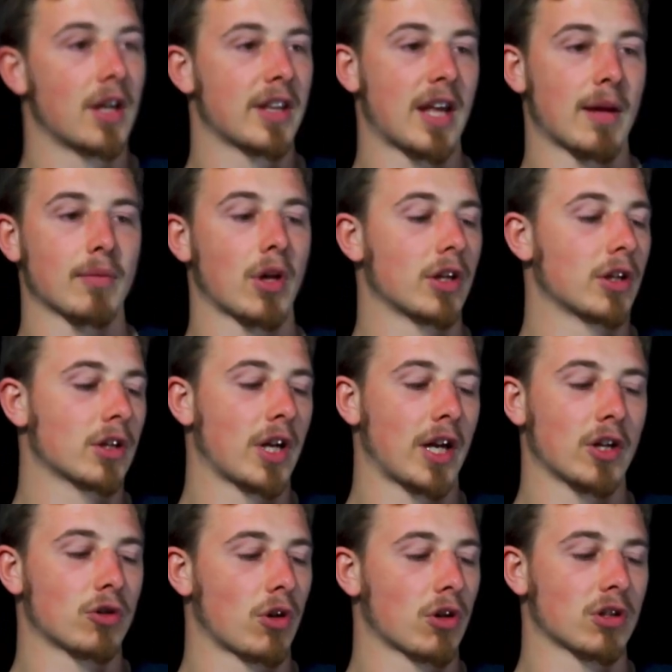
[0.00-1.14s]
them, like
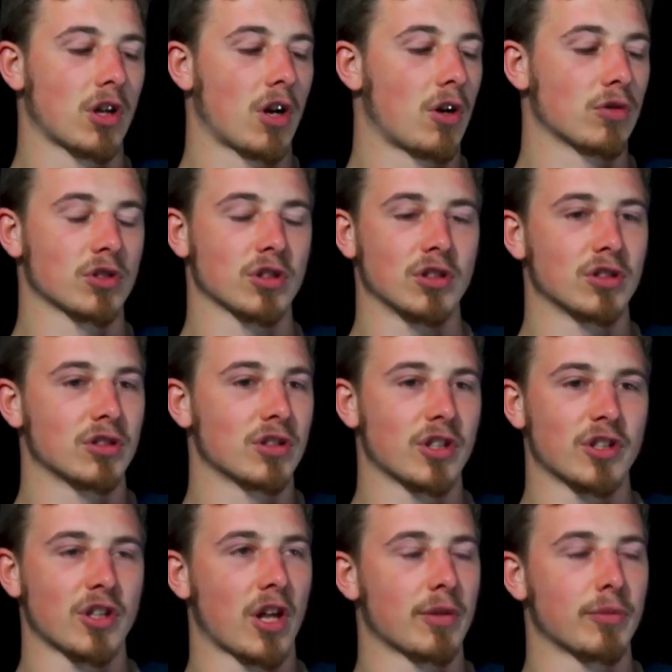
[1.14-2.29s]
crocodiles and
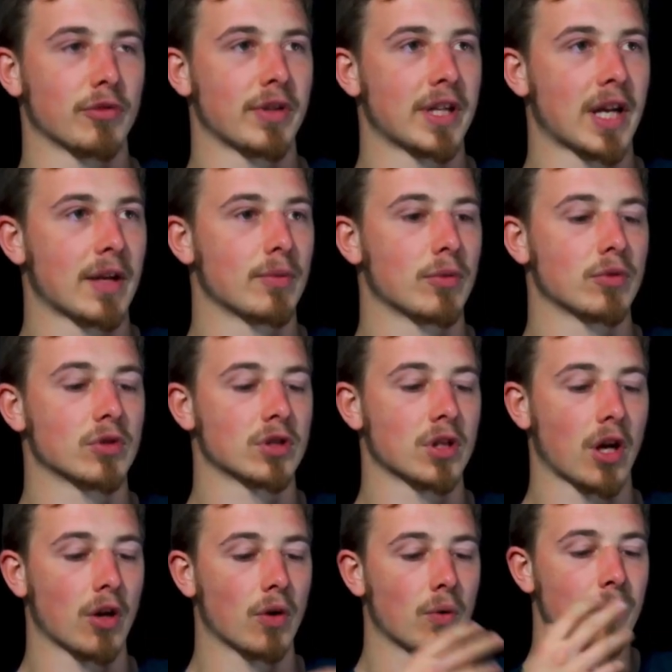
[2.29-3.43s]
other marine animals.
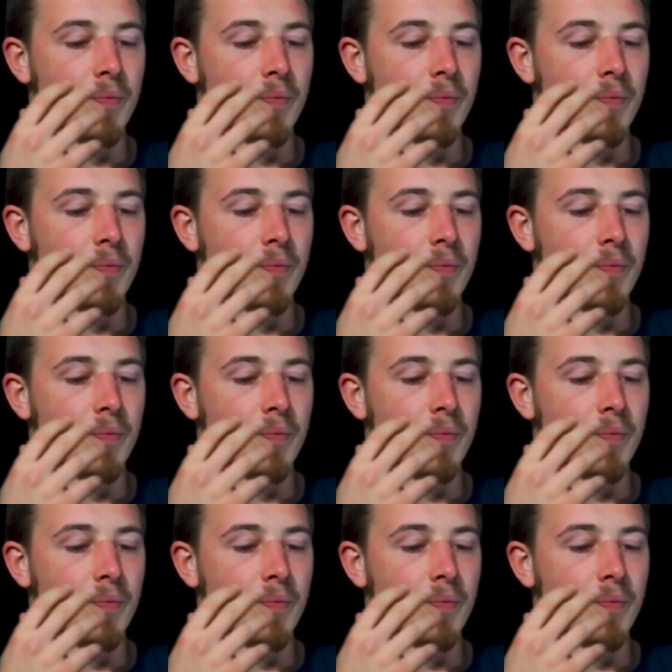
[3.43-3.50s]
So,